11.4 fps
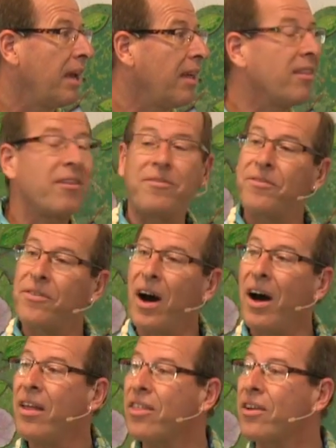And the
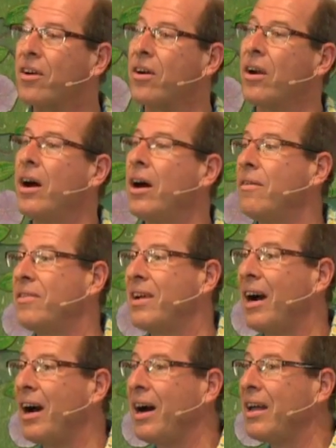Father of
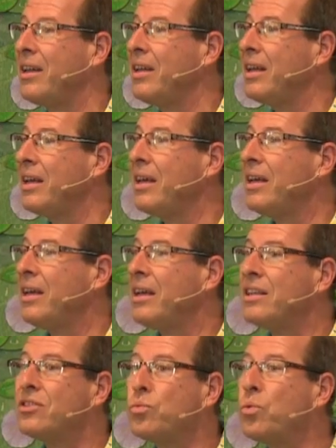God
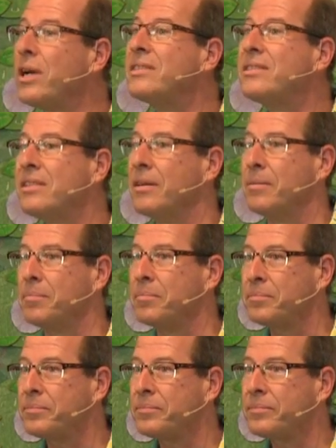is wisdom.
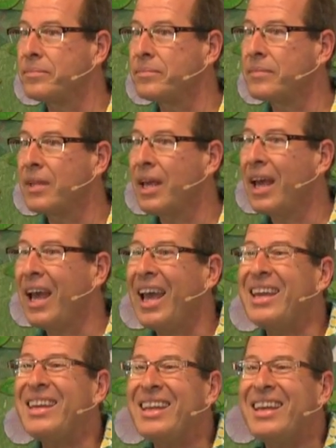
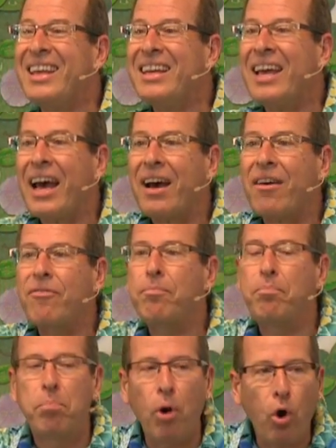And you need to have
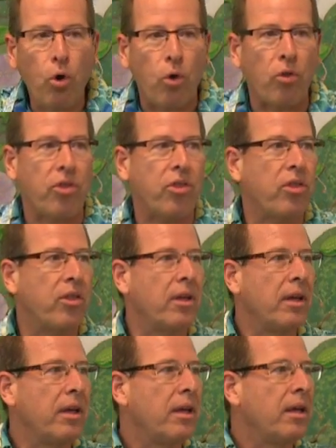both.
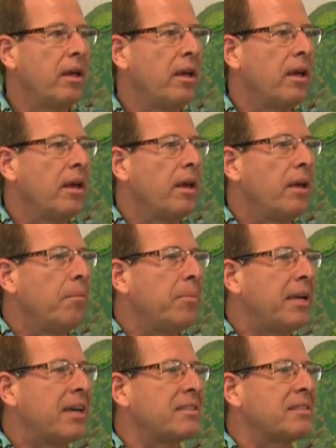
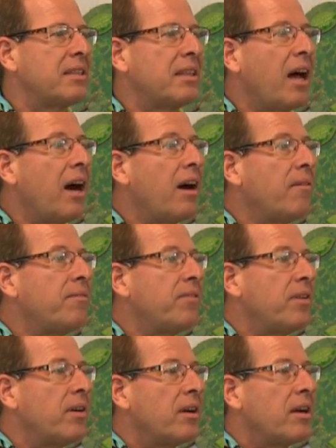Because love